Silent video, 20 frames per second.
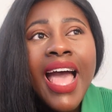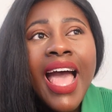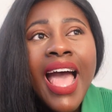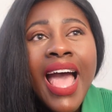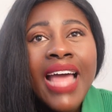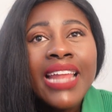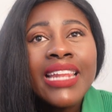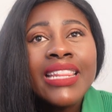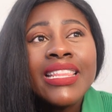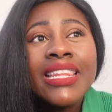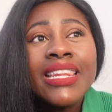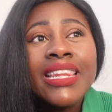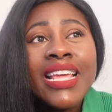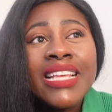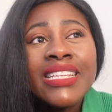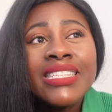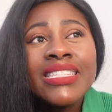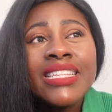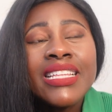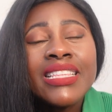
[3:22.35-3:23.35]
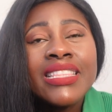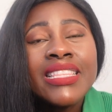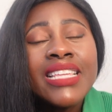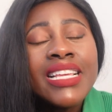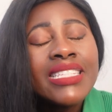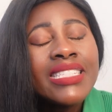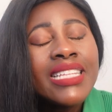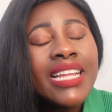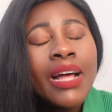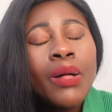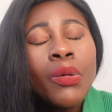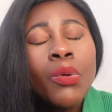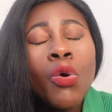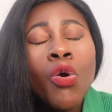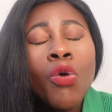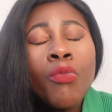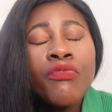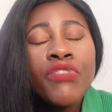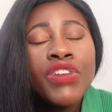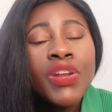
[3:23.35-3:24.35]
And the things that I will
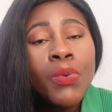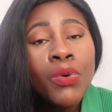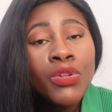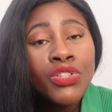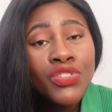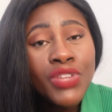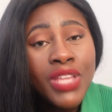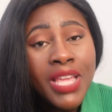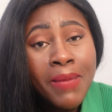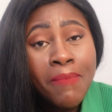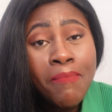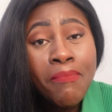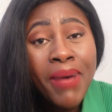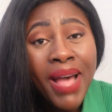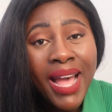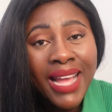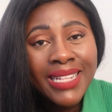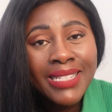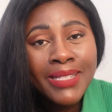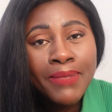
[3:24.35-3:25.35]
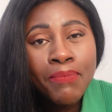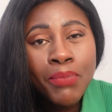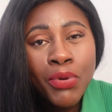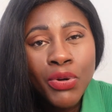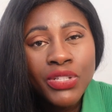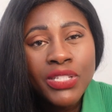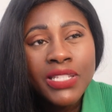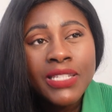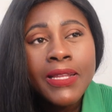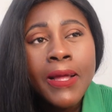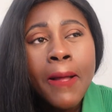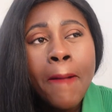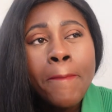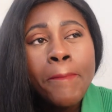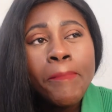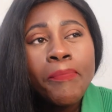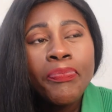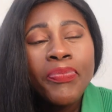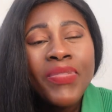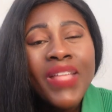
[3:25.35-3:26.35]
hopefully want to impact. But
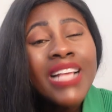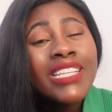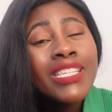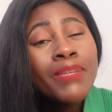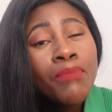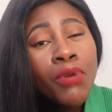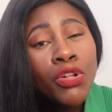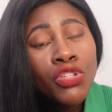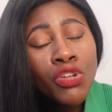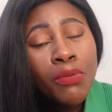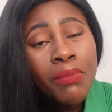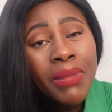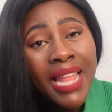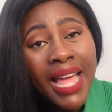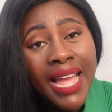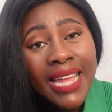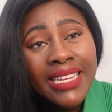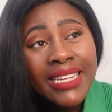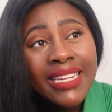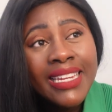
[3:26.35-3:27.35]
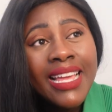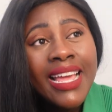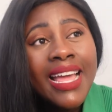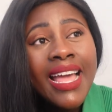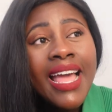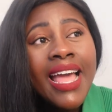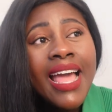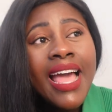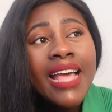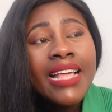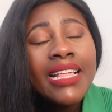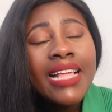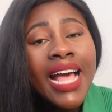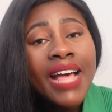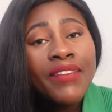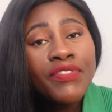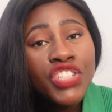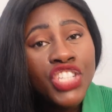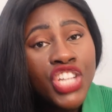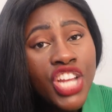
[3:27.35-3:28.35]
as a bottom line,
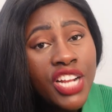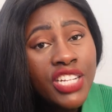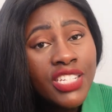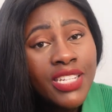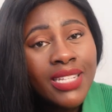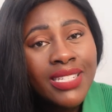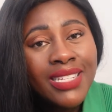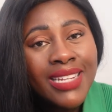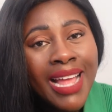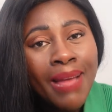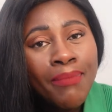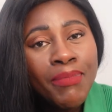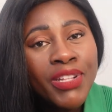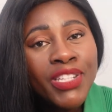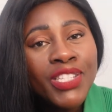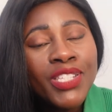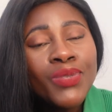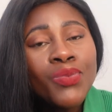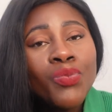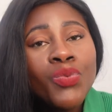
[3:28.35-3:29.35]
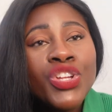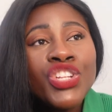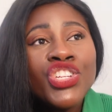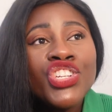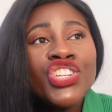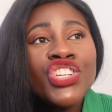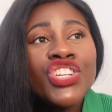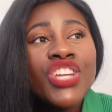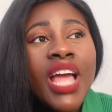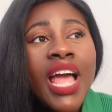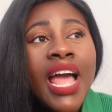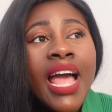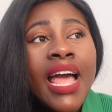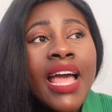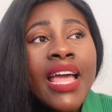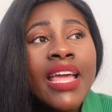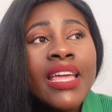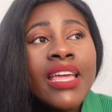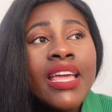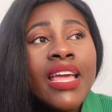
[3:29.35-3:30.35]
I've changed certain habits which
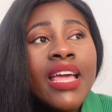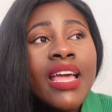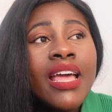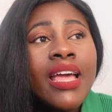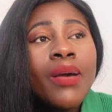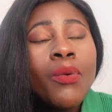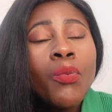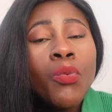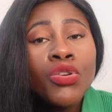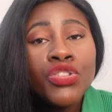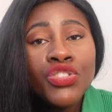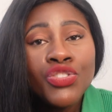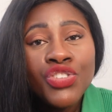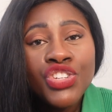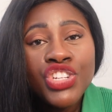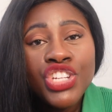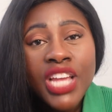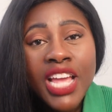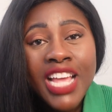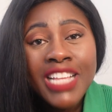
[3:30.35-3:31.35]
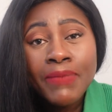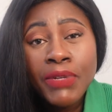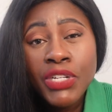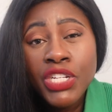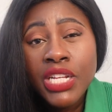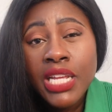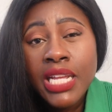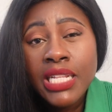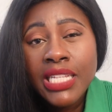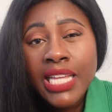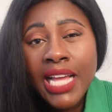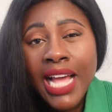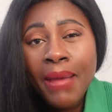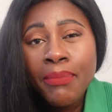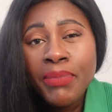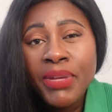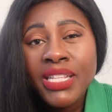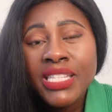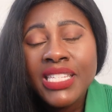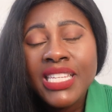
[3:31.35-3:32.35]
I want to share, especially eating
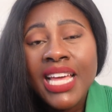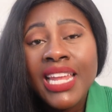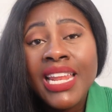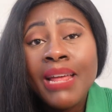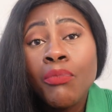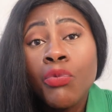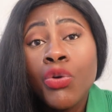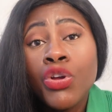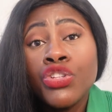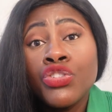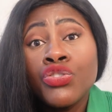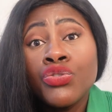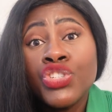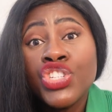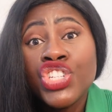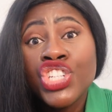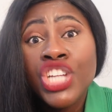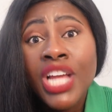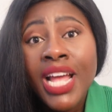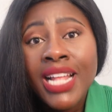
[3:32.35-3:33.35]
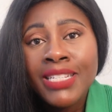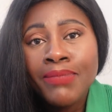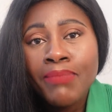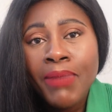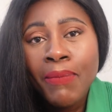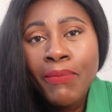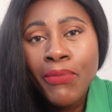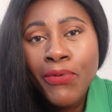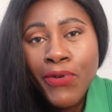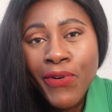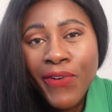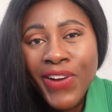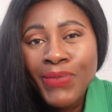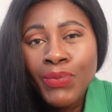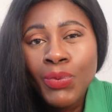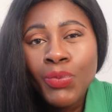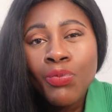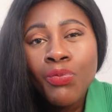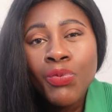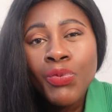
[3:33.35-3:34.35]
habits, and I'm going to chat my progress.
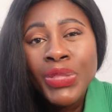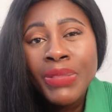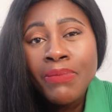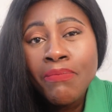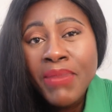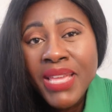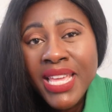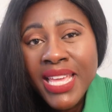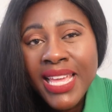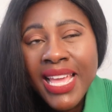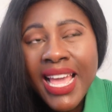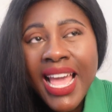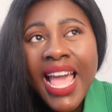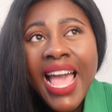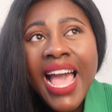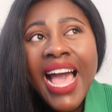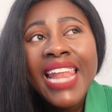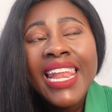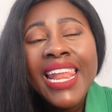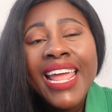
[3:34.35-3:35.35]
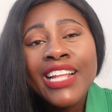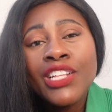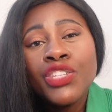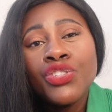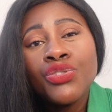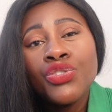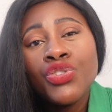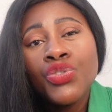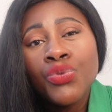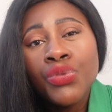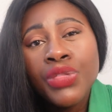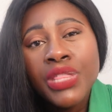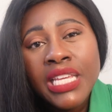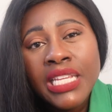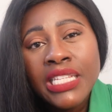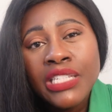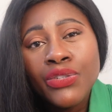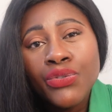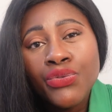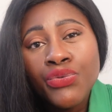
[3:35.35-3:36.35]
But with me, I like to do
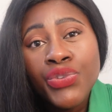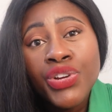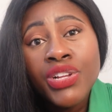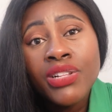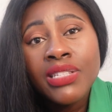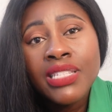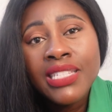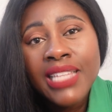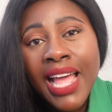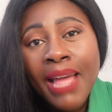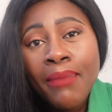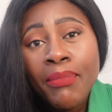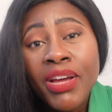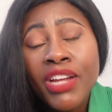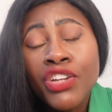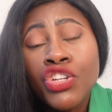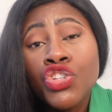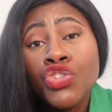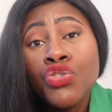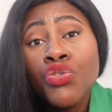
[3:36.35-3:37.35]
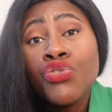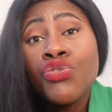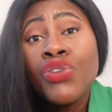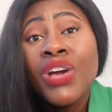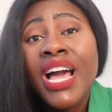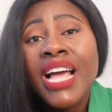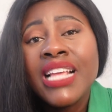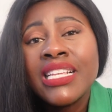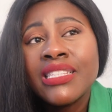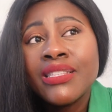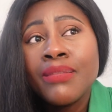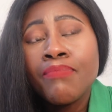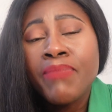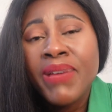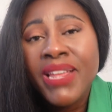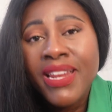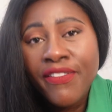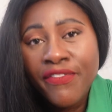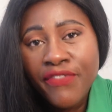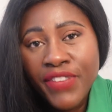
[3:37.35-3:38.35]
things in real time and show you guys the
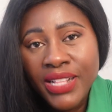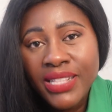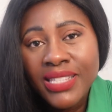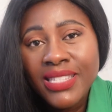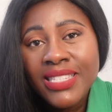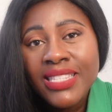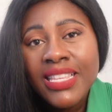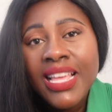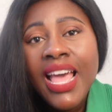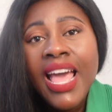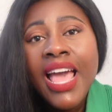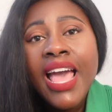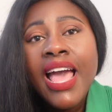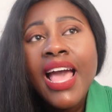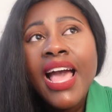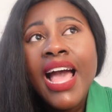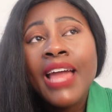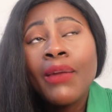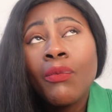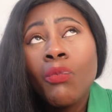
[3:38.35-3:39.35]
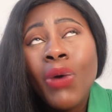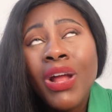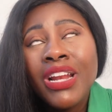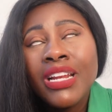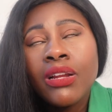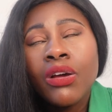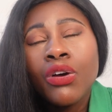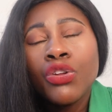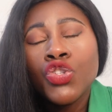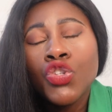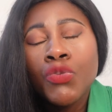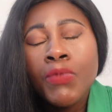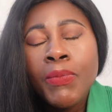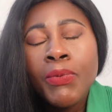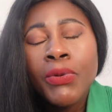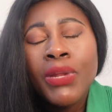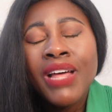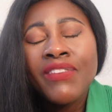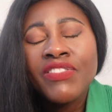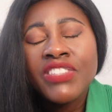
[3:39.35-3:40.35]
benefits. And one or two
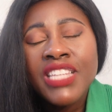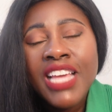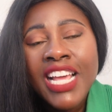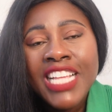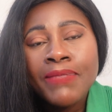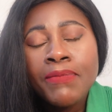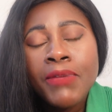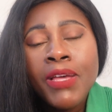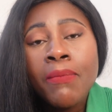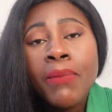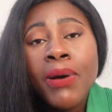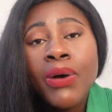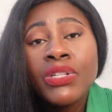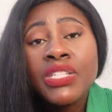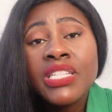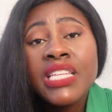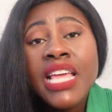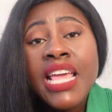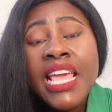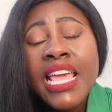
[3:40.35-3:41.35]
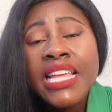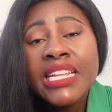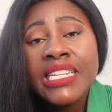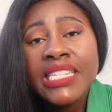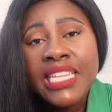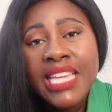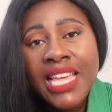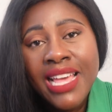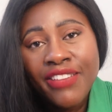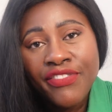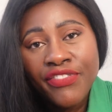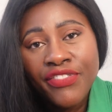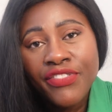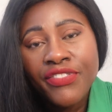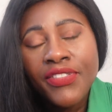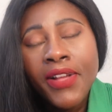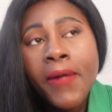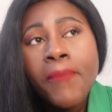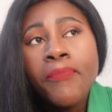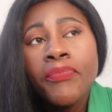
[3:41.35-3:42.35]
people have texted me about
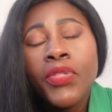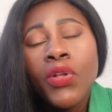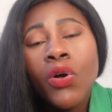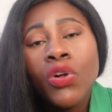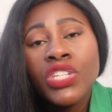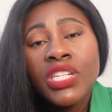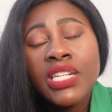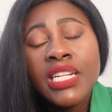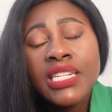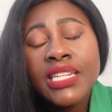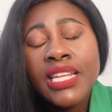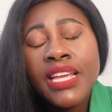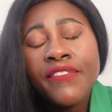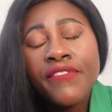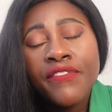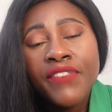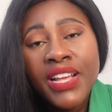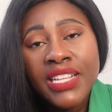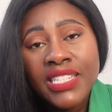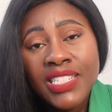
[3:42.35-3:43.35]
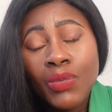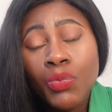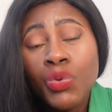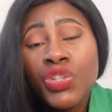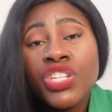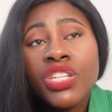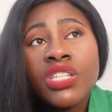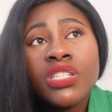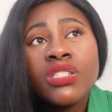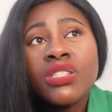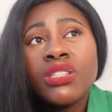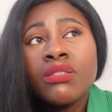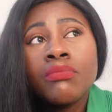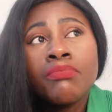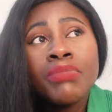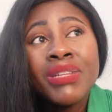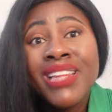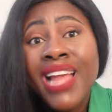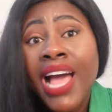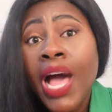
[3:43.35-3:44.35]
ADF, alternate day fasting, which has
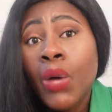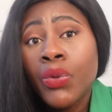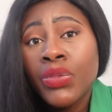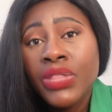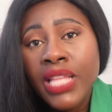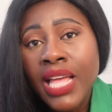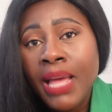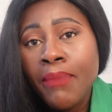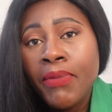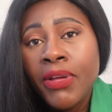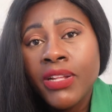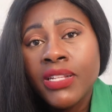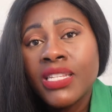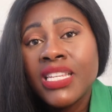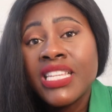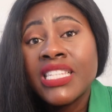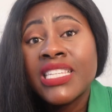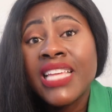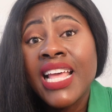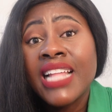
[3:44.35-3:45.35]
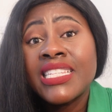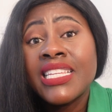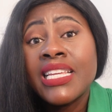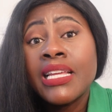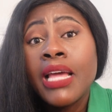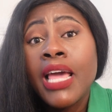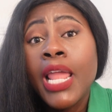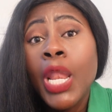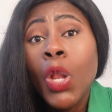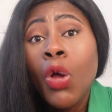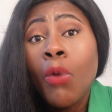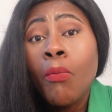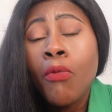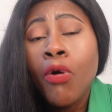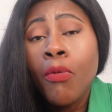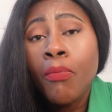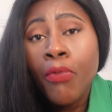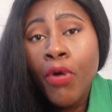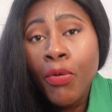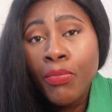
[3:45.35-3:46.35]
been out there but is getting a lot
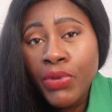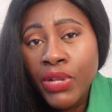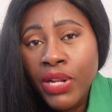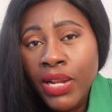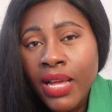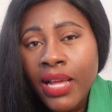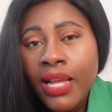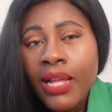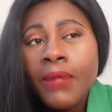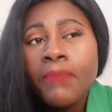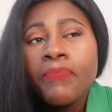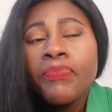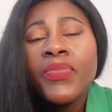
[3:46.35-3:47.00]
more popular.